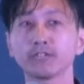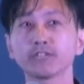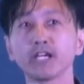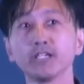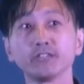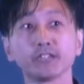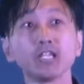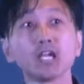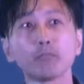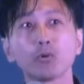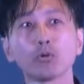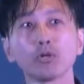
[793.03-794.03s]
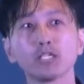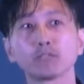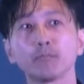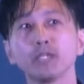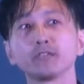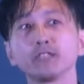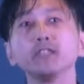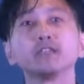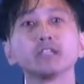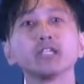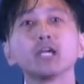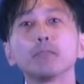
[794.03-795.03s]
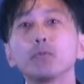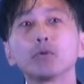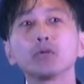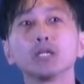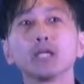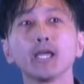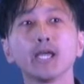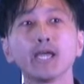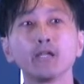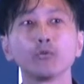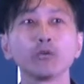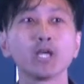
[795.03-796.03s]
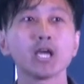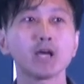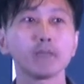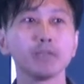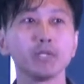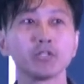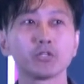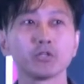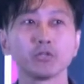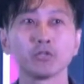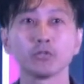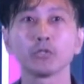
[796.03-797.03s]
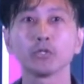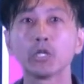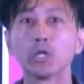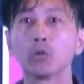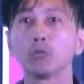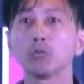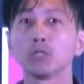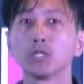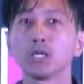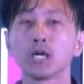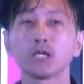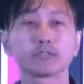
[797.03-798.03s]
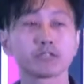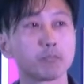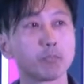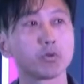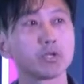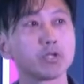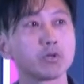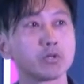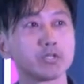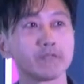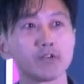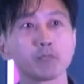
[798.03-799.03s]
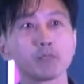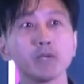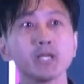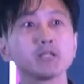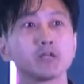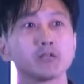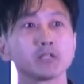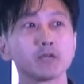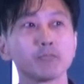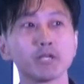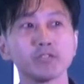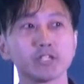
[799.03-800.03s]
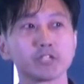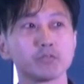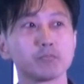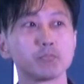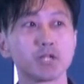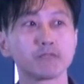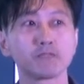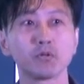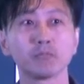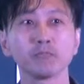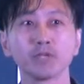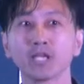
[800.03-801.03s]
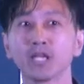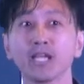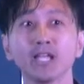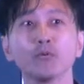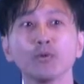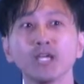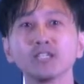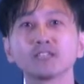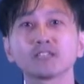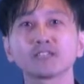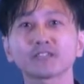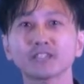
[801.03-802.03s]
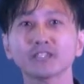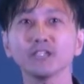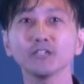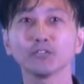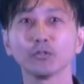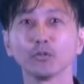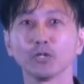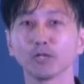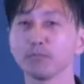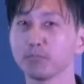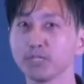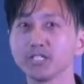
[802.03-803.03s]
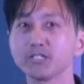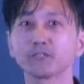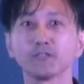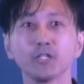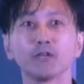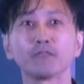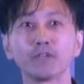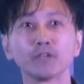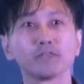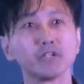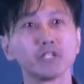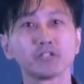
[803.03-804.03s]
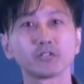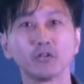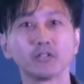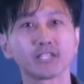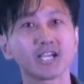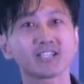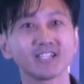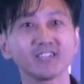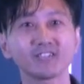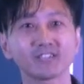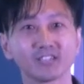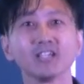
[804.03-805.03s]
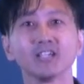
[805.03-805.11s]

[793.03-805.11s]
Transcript: SIE Singapore is based in Singapore, and we are happy to support your development on the PlayStation platform in any ways. So please feel free to contact us.